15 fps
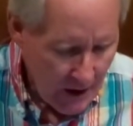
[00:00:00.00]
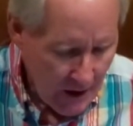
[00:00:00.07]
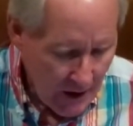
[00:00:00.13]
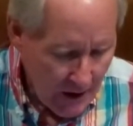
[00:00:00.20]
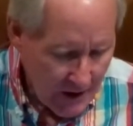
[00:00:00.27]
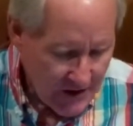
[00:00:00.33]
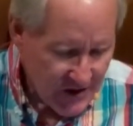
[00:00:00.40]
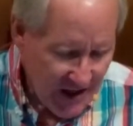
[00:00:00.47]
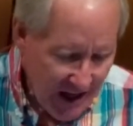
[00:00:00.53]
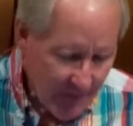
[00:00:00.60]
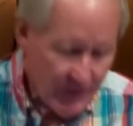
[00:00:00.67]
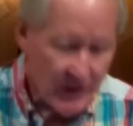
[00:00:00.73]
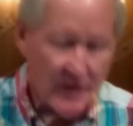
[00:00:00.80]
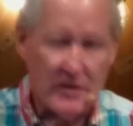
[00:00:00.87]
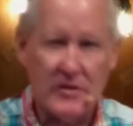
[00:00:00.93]
It's
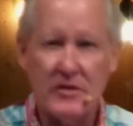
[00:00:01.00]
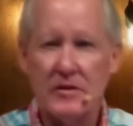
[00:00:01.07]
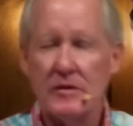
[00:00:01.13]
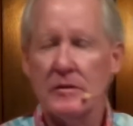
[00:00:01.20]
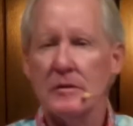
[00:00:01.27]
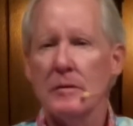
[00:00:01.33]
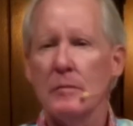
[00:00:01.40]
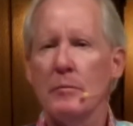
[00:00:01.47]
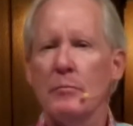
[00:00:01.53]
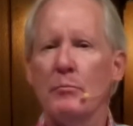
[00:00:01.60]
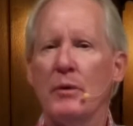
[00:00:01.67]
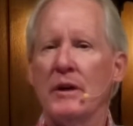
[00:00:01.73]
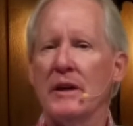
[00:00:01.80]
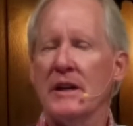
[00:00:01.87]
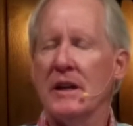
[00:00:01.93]
obvious,
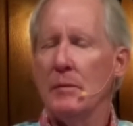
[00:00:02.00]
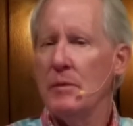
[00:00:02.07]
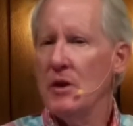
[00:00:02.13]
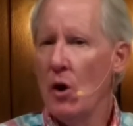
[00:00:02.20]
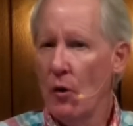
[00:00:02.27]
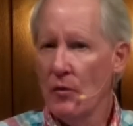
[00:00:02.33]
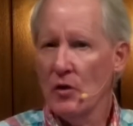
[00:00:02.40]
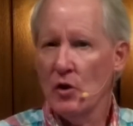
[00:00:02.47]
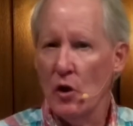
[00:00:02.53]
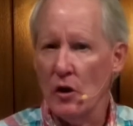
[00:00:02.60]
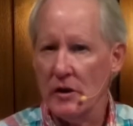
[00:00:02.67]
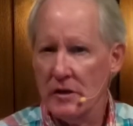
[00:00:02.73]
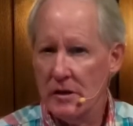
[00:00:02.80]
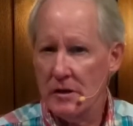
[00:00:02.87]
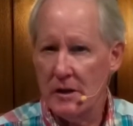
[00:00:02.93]
but it can be
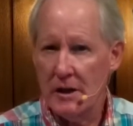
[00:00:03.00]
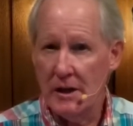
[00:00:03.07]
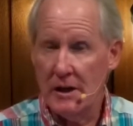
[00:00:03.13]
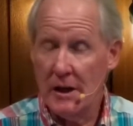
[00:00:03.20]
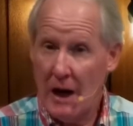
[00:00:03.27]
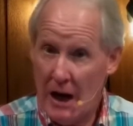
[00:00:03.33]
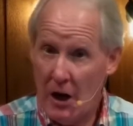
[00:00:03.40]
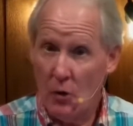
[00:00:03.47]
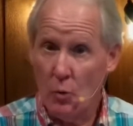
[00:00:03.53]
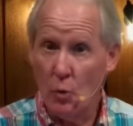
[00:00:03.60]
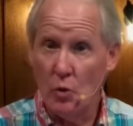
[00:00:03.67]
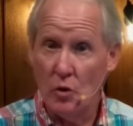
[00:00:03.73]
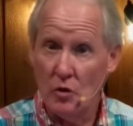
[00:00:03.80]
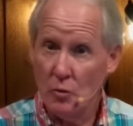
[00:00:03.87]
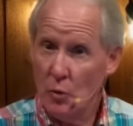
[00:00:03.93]
overlooked in our
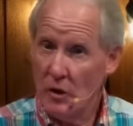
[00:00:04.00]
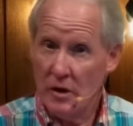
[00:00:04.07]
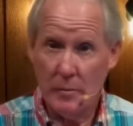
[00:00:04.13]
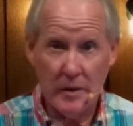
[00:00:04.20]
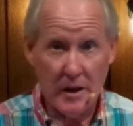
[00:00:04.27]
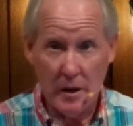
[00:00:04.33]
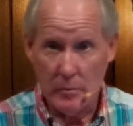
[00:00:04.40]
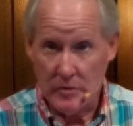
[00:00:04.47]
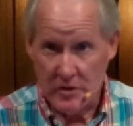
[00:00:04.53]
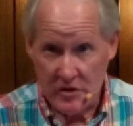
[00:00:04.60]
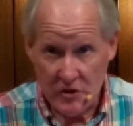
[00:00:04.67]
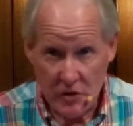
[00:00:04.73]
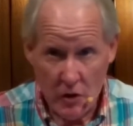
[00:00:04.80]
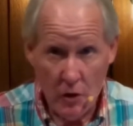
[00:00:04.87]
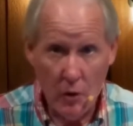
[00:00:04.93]
world. We can become
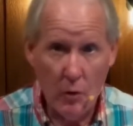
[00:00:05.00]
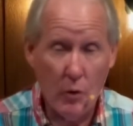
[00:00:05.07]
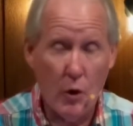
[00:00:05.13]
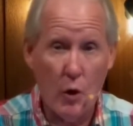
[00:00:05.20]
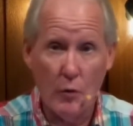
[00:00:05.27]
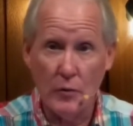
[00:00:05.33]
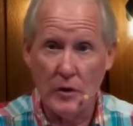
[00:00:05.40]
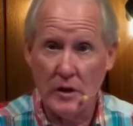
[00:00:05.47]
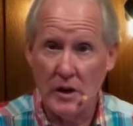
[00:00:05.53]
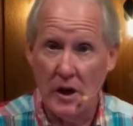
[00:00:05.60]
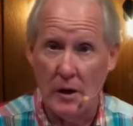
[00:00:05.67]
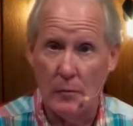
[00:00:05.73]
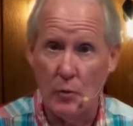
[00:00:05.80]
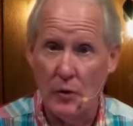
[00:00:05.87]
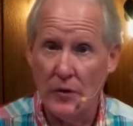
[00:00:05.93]
so
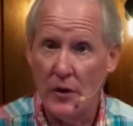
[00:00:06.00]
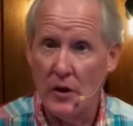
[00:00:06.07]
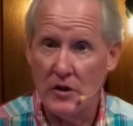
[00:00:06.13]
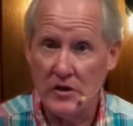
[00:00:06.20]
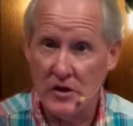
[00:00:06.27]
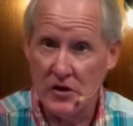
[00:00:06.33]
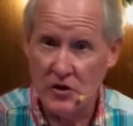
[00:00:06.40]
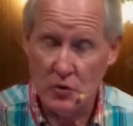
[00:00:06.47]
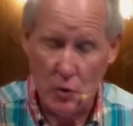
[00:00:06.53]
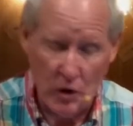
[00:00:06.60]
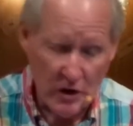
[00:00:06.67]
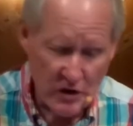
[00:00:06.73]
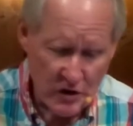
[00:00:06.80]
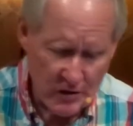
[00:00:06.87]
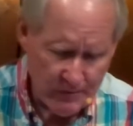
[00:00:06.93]
overcome with our
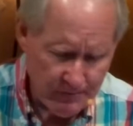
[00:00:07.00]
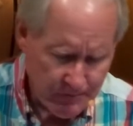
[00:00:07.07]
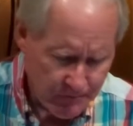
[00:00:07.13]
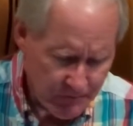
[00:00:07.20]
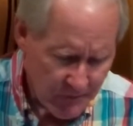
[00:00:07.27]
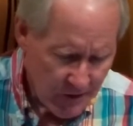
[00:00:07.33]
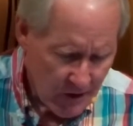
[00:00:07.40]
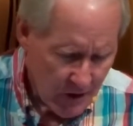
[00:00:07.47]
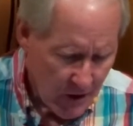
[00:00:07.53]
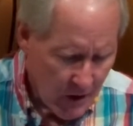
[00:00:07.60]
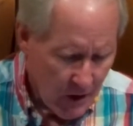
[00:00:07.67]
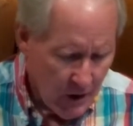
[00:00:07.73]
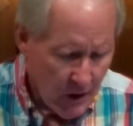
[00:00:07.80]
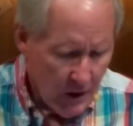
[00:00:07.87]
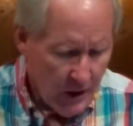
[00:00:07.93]
situation.
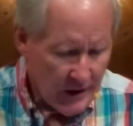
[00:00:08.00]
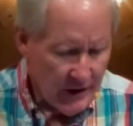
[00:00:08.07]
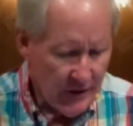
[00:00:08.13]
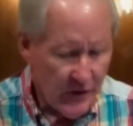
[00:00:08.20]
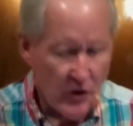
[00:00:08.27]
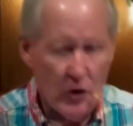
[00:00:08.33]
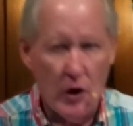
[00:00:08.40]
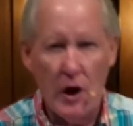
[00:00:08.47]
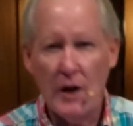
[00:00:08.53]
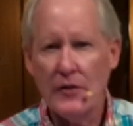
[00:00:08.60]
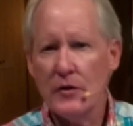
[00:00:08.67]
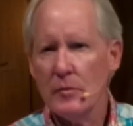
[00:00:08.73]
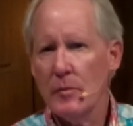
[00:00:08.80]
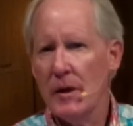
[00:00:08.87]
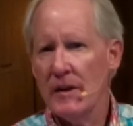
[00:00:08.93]
Another
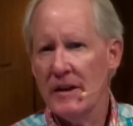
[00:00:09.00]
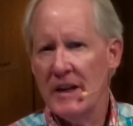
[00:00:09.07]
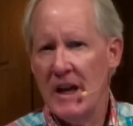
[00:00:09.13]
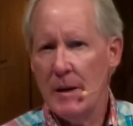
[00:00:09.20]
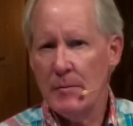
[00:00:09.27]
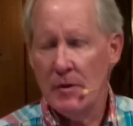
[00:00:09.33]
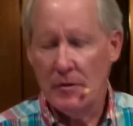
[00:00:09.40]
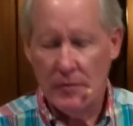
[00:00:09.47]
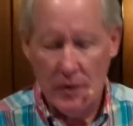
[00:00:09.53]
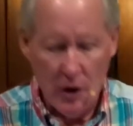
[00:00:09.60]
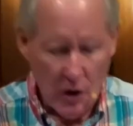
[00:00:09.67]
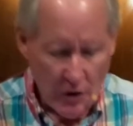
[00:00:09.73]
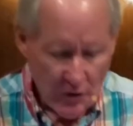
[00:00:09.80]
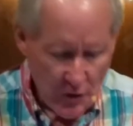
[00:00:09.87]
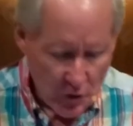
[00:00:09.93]
author by the name of
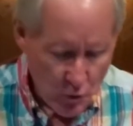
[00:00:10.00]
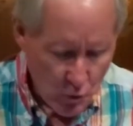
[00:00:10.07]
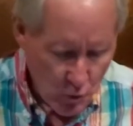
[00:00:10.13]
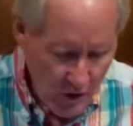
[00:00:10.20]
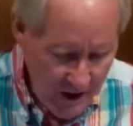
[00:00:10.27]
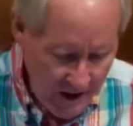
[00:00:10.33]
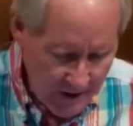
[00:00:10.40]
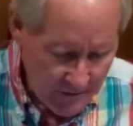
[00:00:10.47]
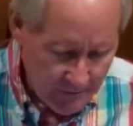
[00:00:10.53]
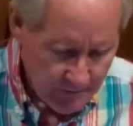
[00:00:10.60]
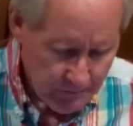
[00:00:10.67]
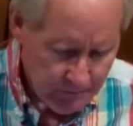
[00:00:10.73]
Arthur Wren